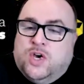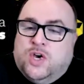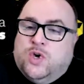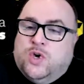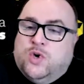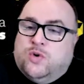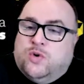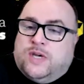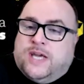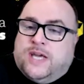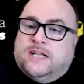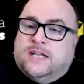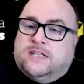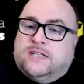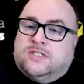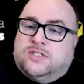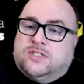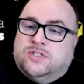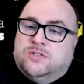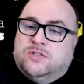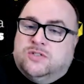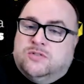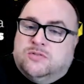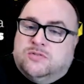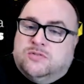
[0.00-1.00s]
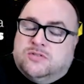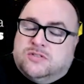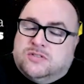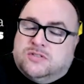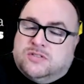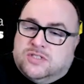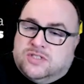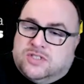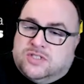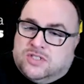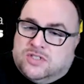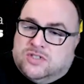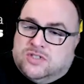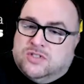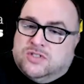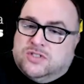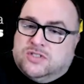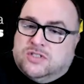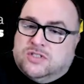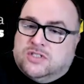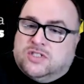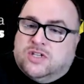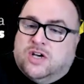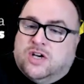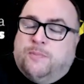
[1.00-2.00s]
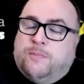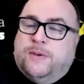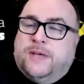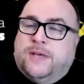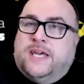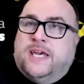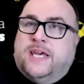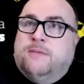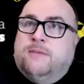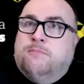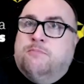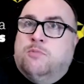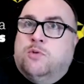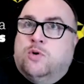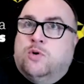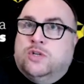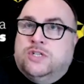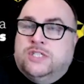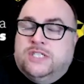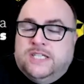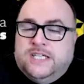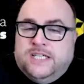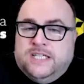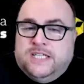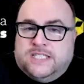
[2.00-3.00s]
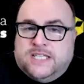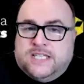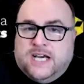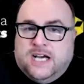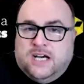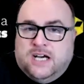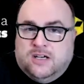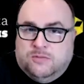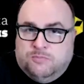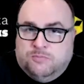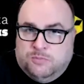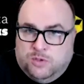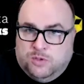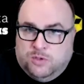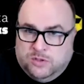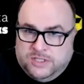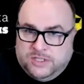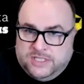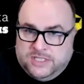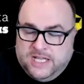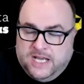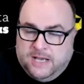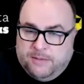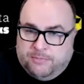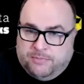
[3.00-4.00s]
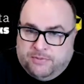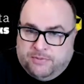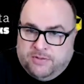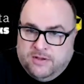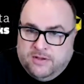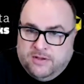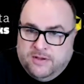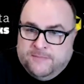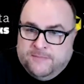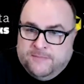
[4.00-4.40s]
who get to discuss the topic in more detail and more depth.